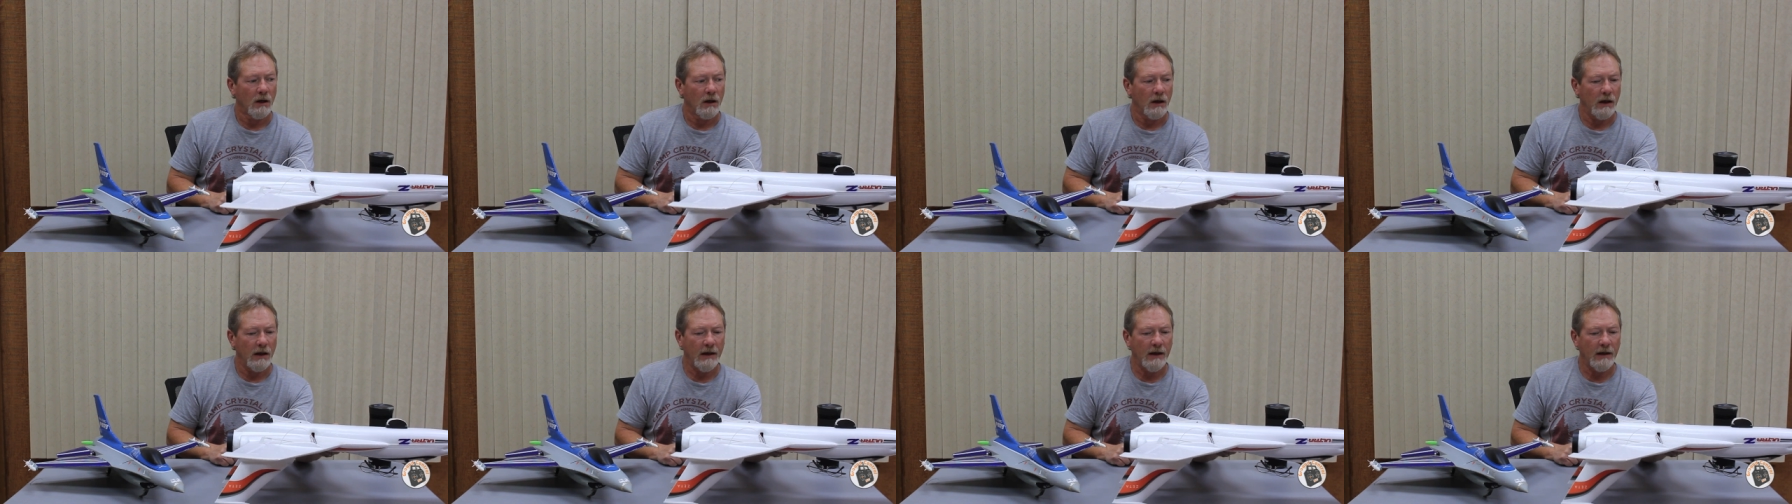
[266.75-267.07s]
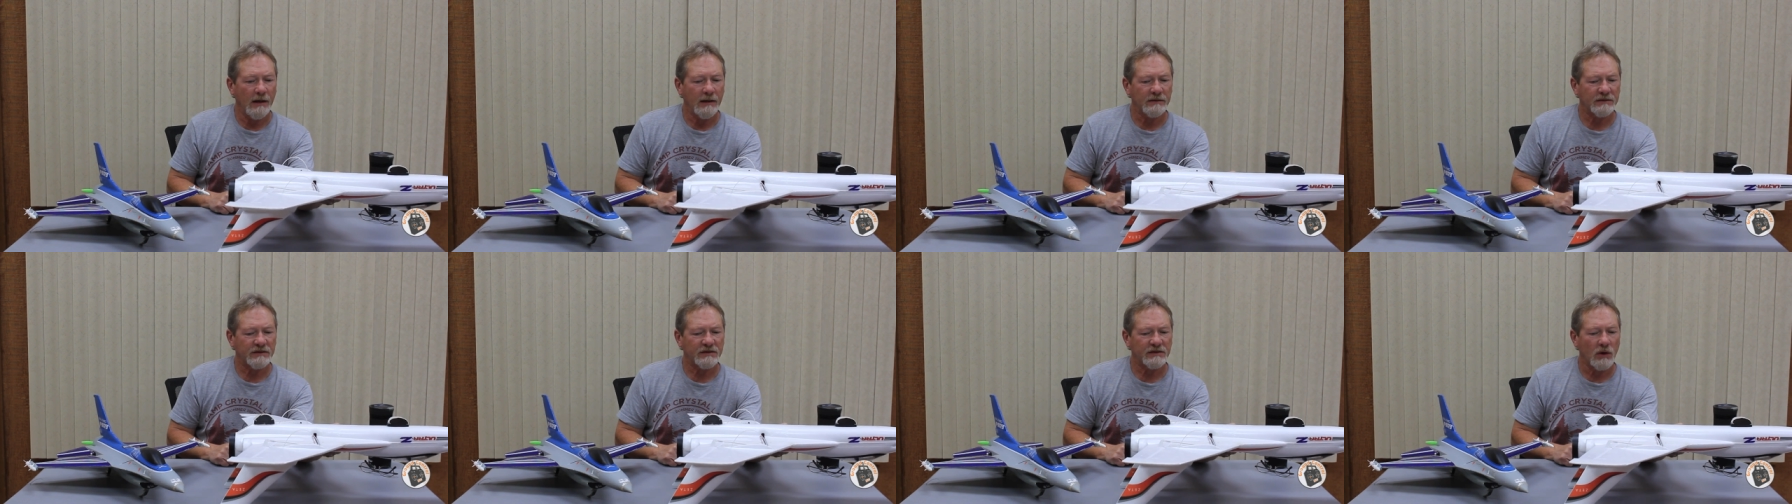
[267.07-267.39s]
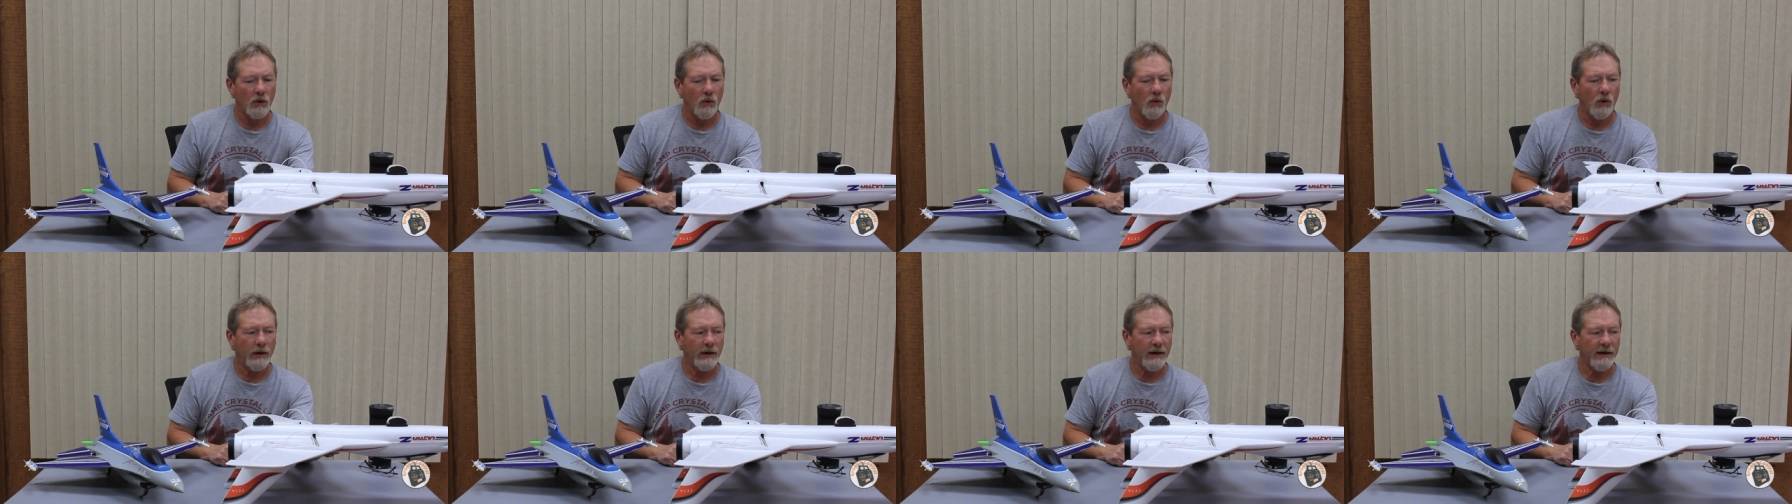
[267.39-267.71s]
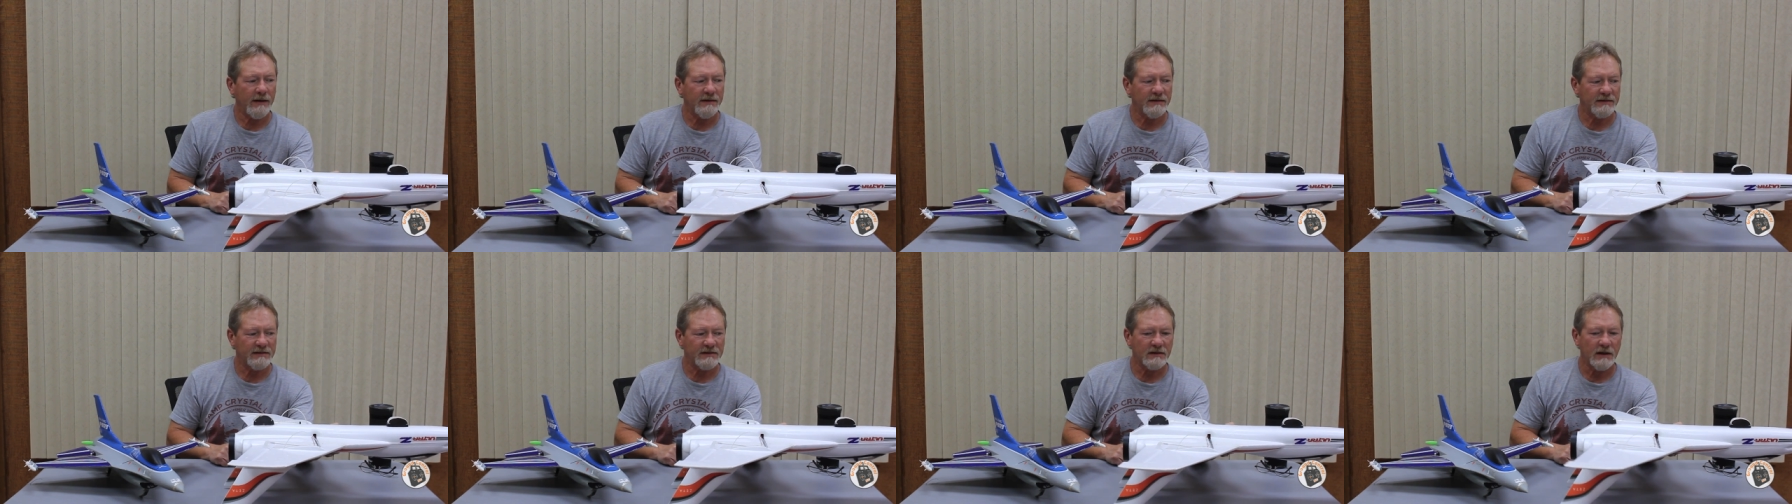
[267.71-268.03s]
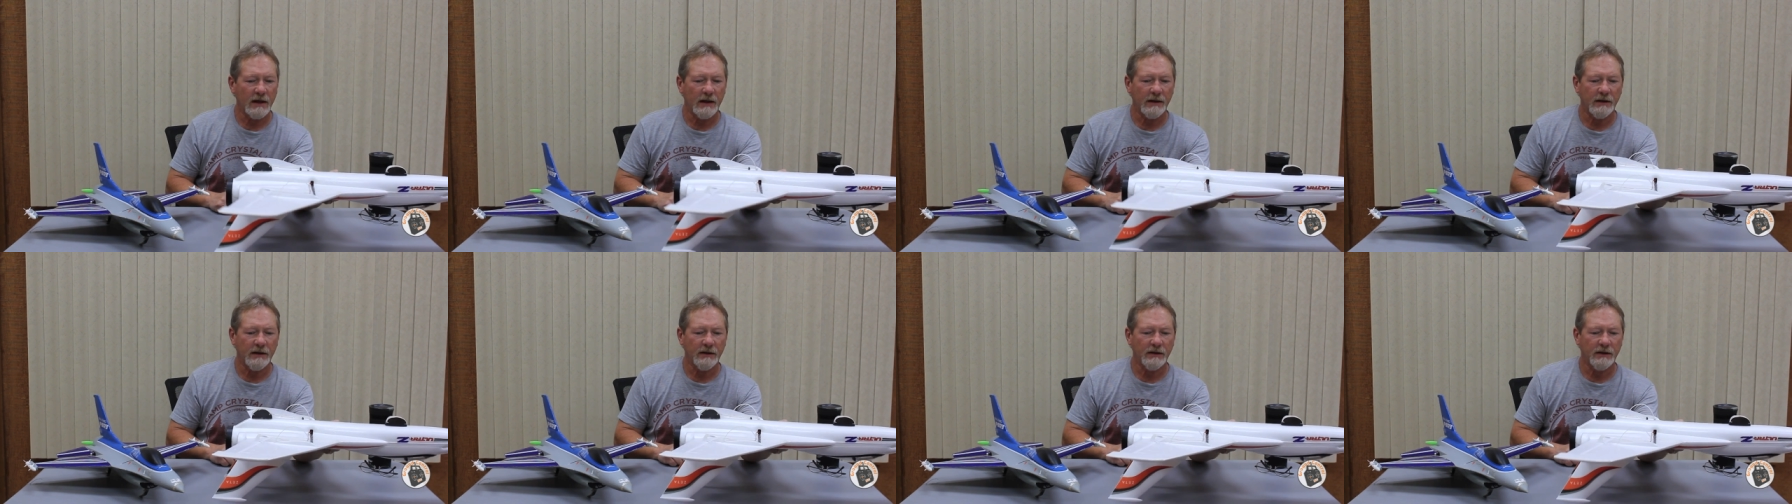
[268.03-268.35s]
And so what I
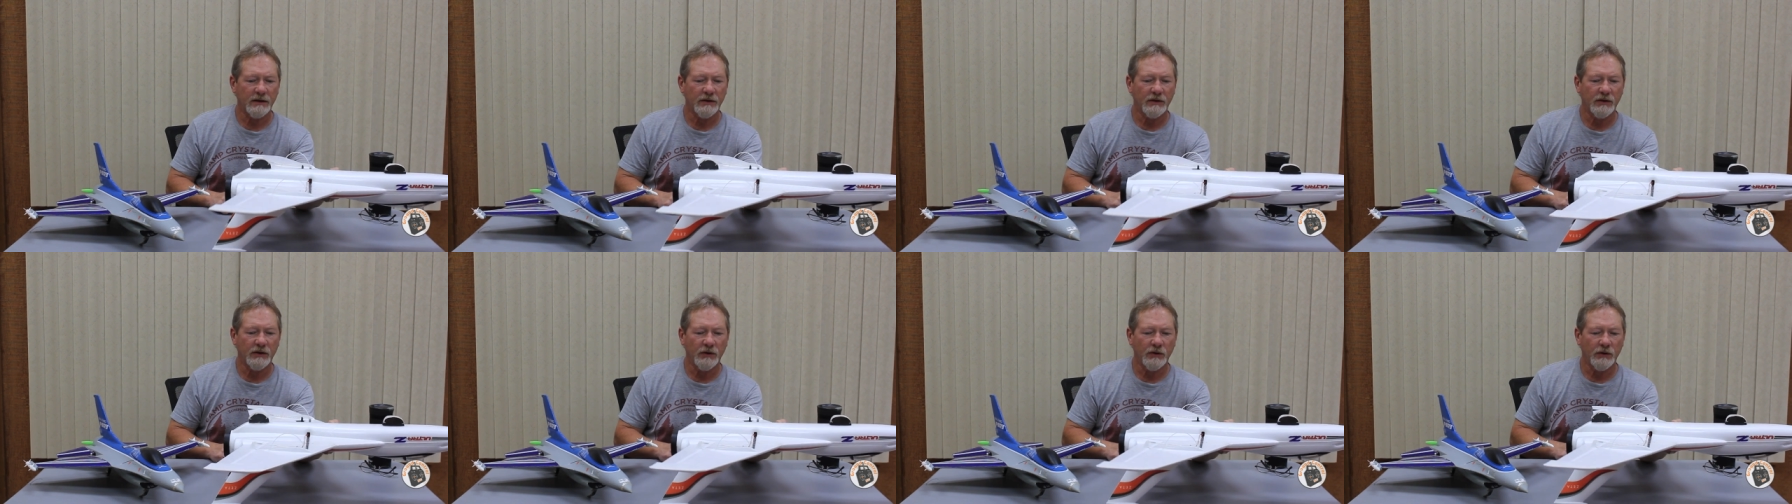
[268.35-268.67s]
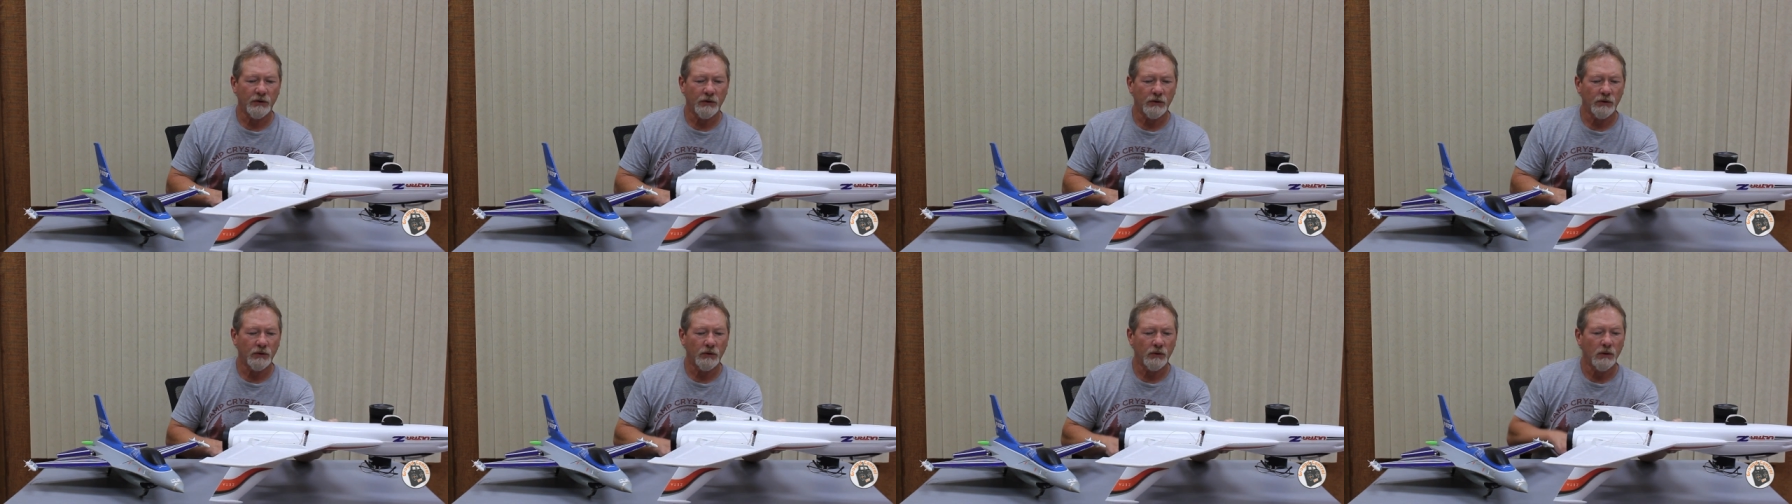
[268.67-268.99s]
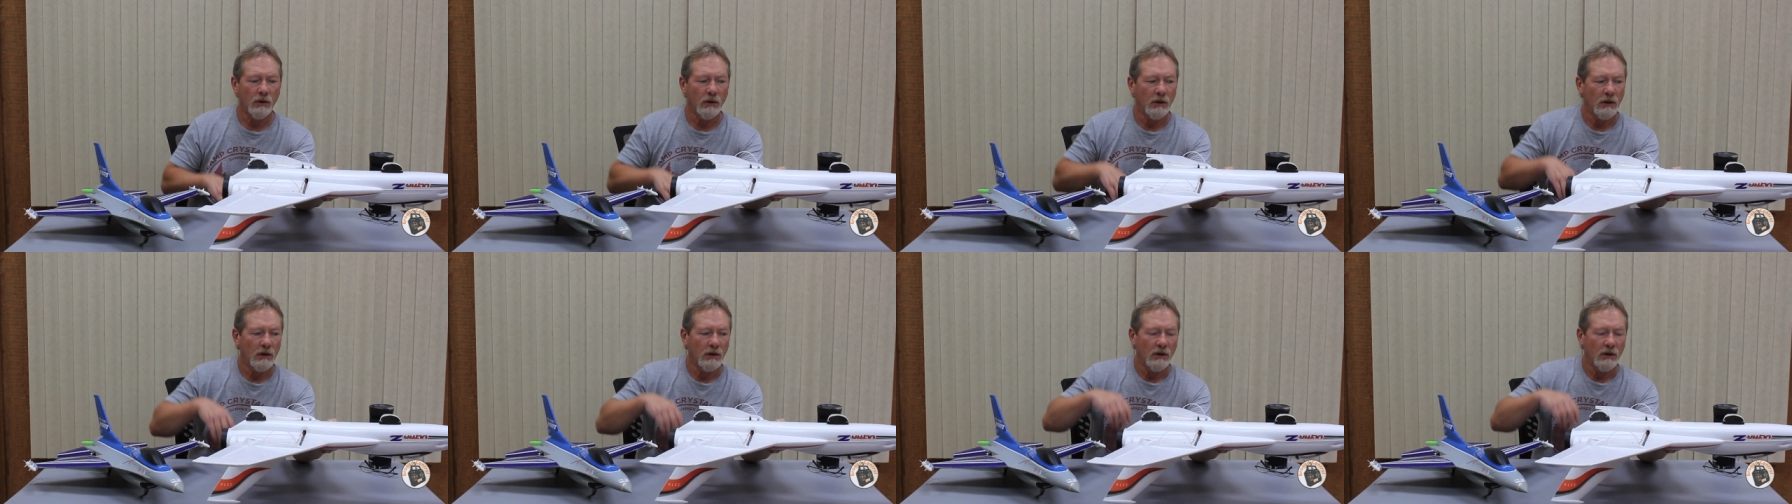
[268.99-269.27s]
decided to do